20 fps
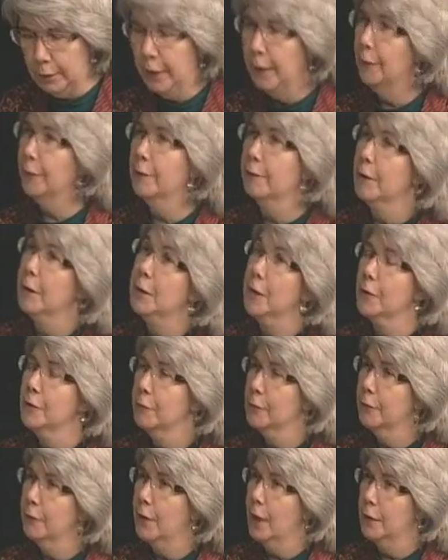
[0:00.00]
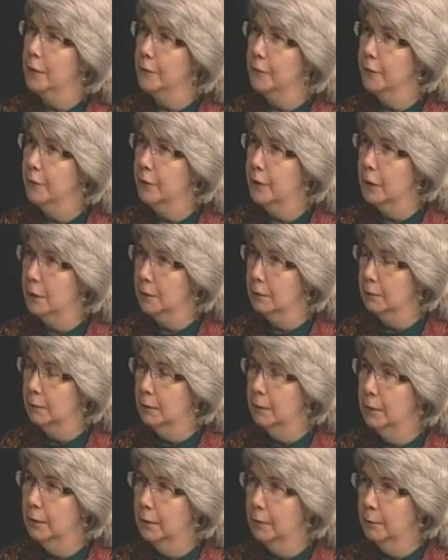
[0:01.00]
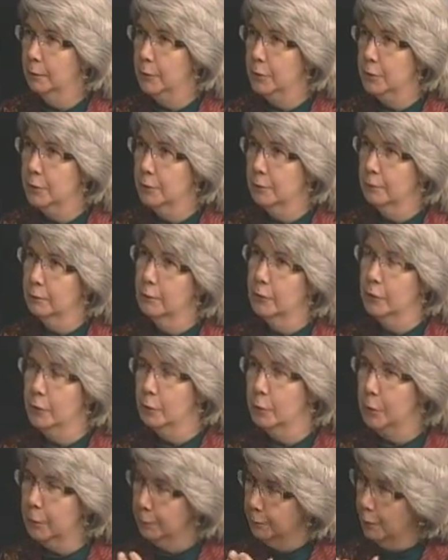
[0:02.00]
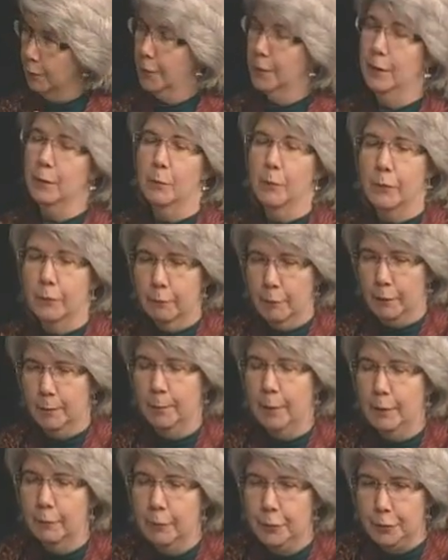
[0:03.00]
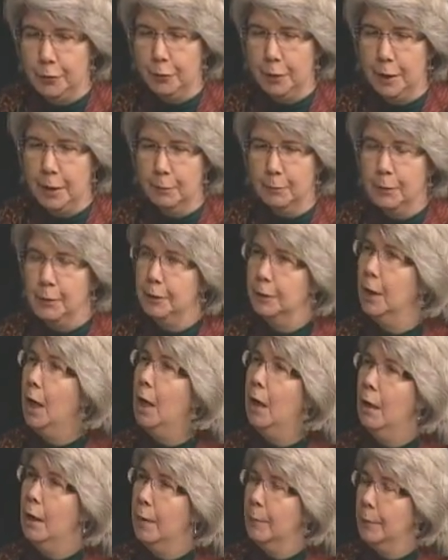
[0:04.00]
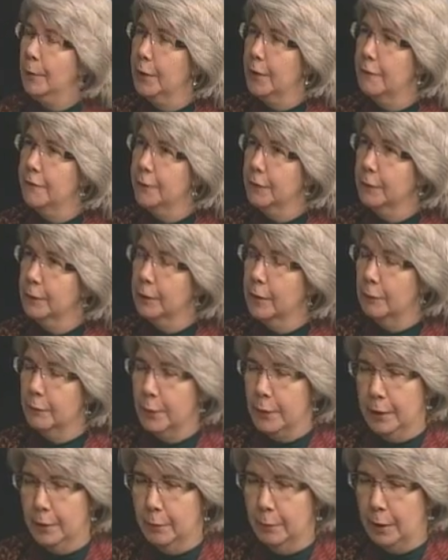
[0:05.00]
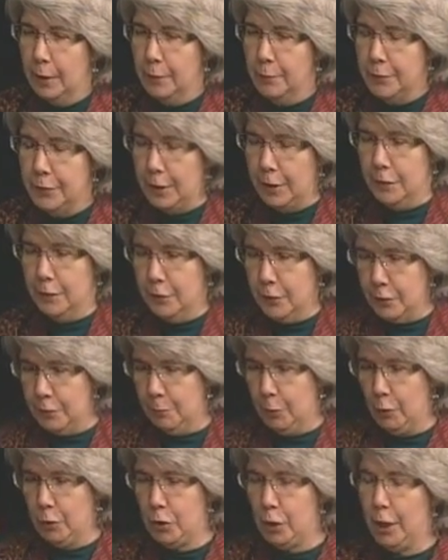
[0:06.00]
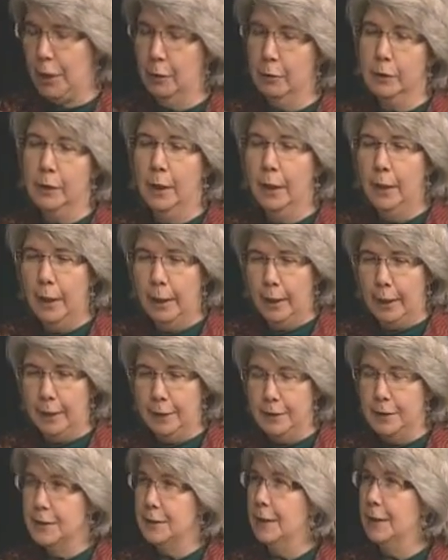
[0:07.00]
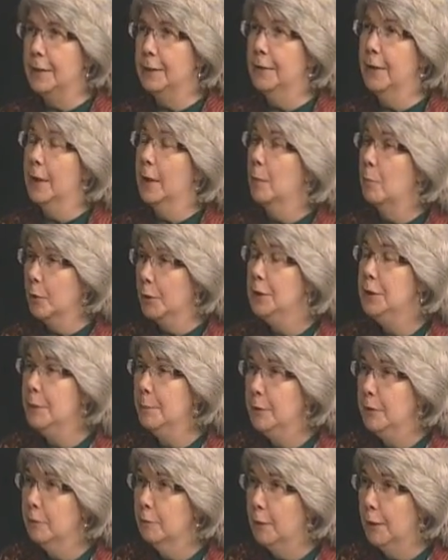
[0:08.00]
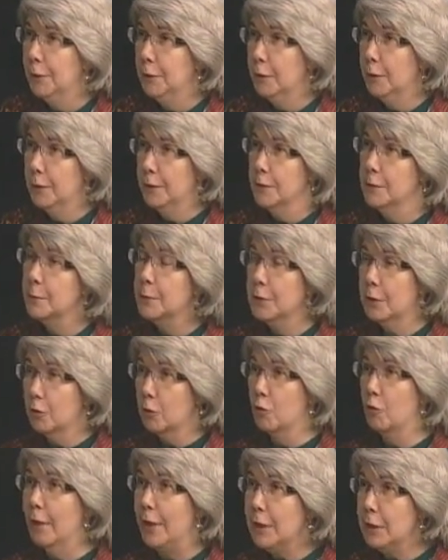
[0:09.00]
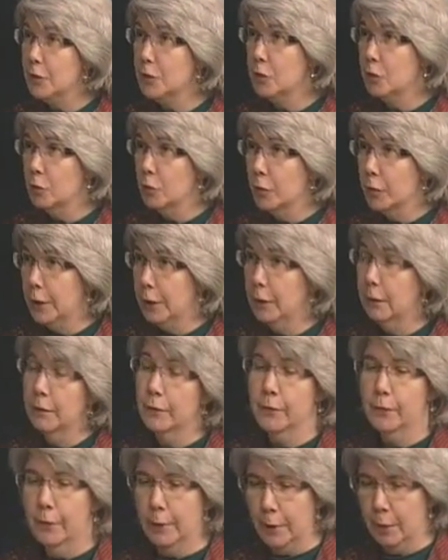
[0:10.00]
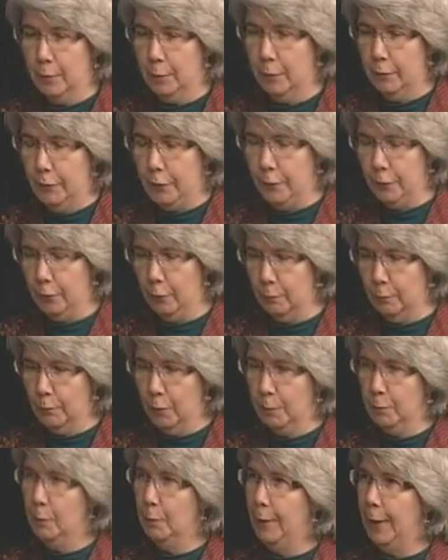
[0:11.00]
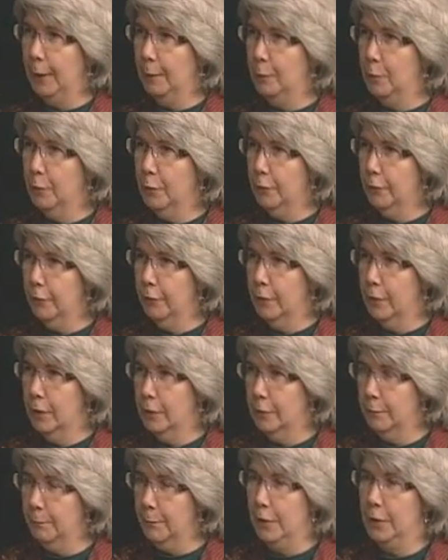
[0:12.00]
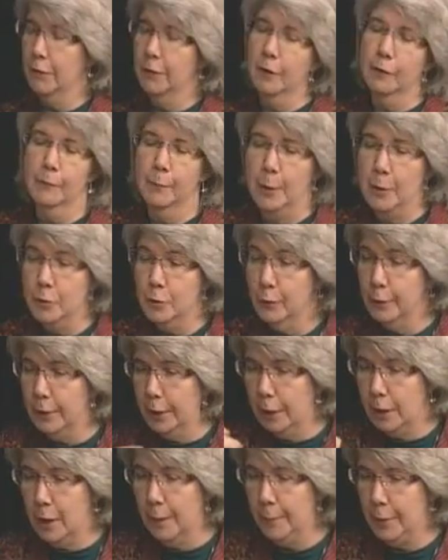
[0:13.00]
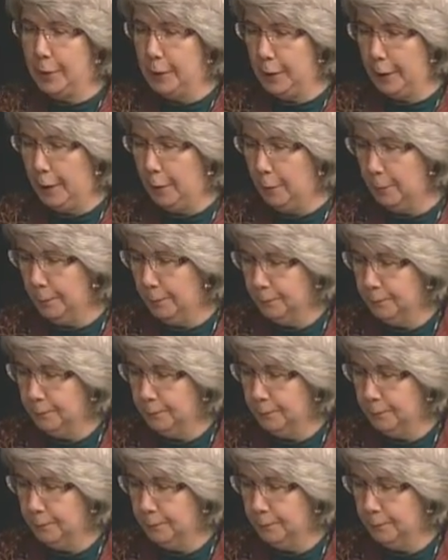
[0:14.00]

How the Rhinoceros Got Its Skin, which you would think was written by Rudyard Kipling. But I fell in love with it when I was a small child and decided that I wanted to be a writer, and this was a great story. So I got one of those old marble-back books and a big, thick pencil, and I copied it out.